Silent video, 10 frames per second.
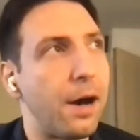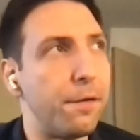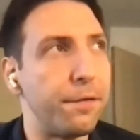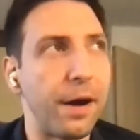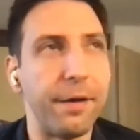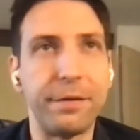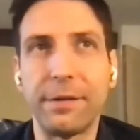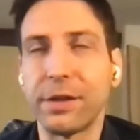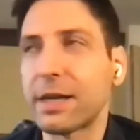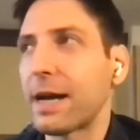
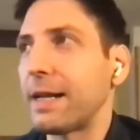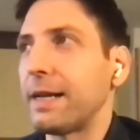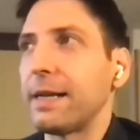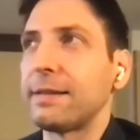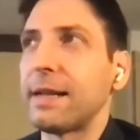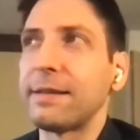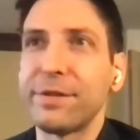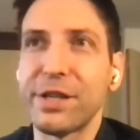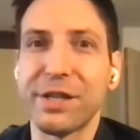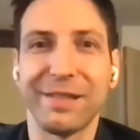of the kind of extensive
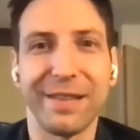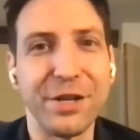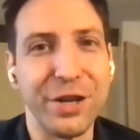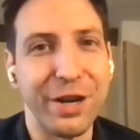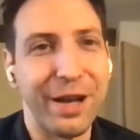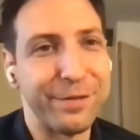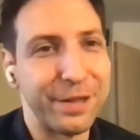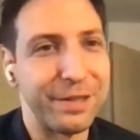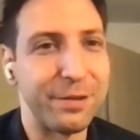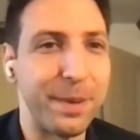digitization
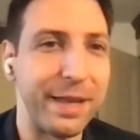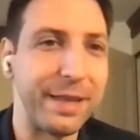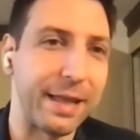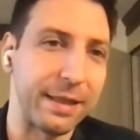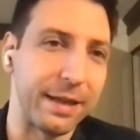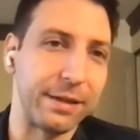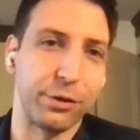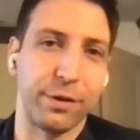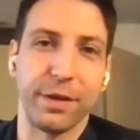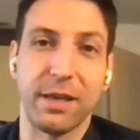efforts has been that they're
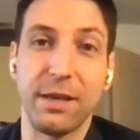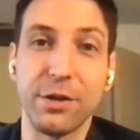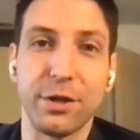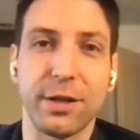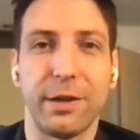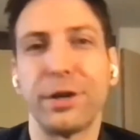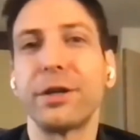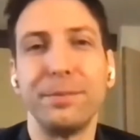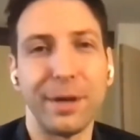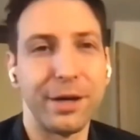sort of a huge
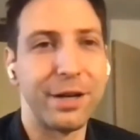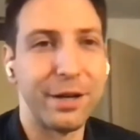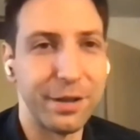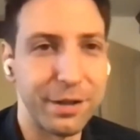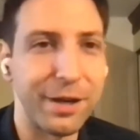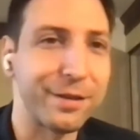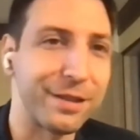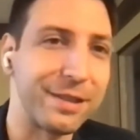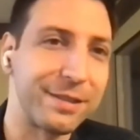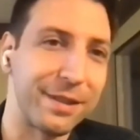clerical burden on the
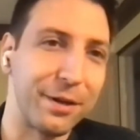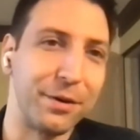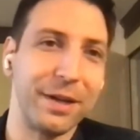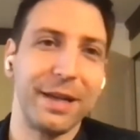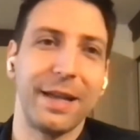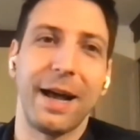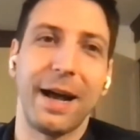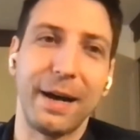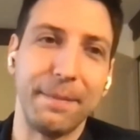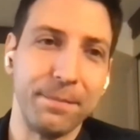doctors. So
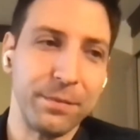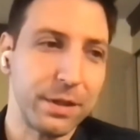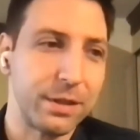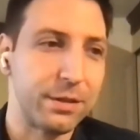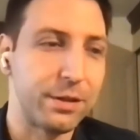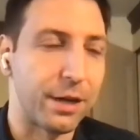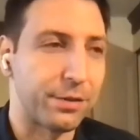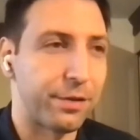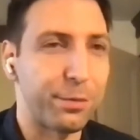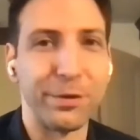
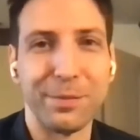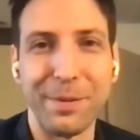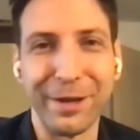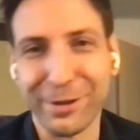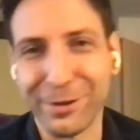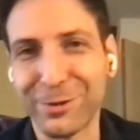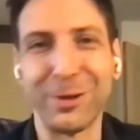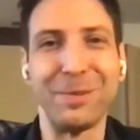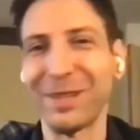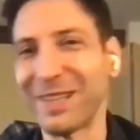doctors, as opposed to maybe like
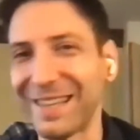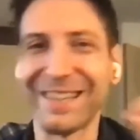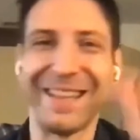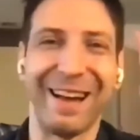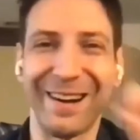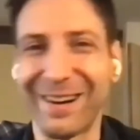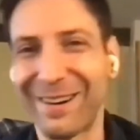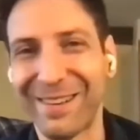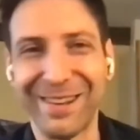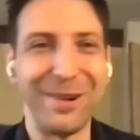scribbling in
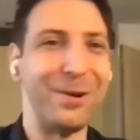their